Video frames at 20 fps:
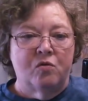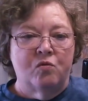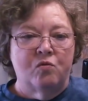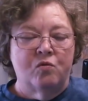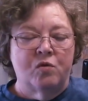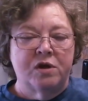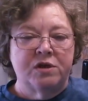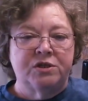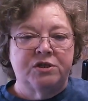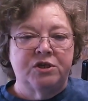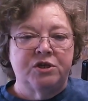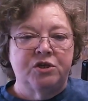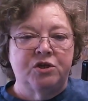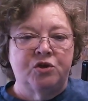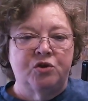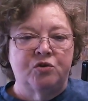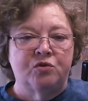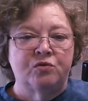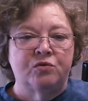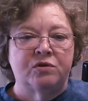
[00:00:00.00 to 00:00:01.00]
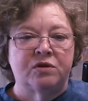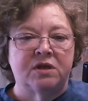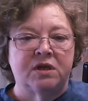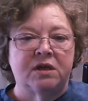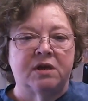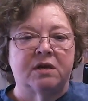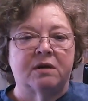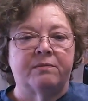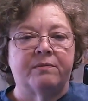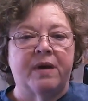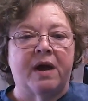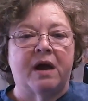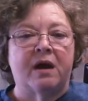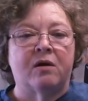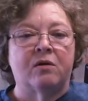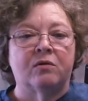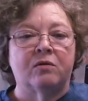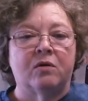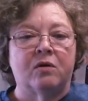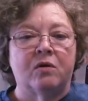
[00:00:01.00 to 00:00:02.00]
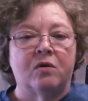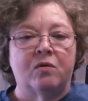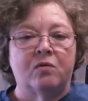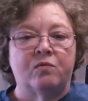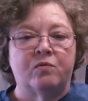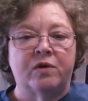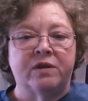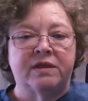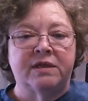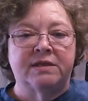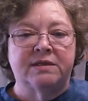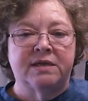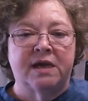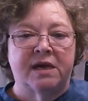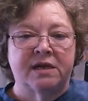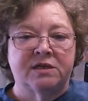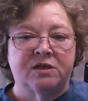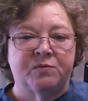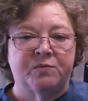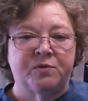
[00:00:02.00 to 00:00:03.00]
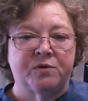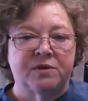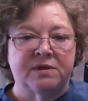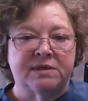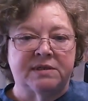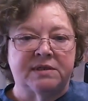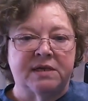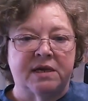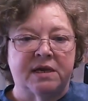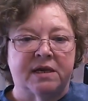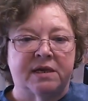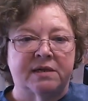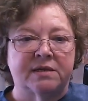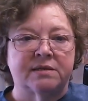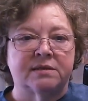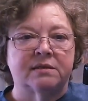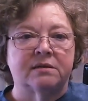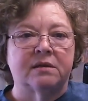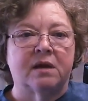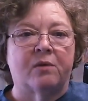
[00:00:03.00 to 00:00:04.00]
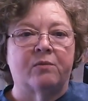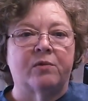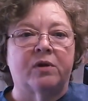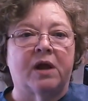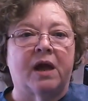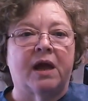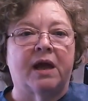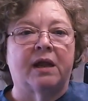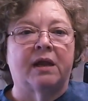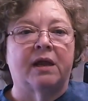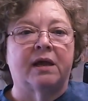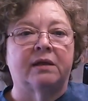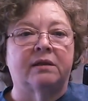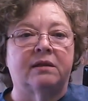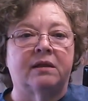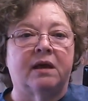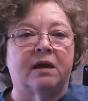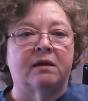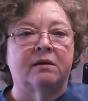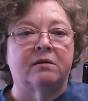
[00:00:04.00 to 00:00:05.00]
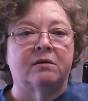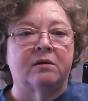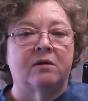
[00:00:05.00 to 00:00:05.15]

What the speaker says: What do you think about what the textbook says? I'm going to highlight that.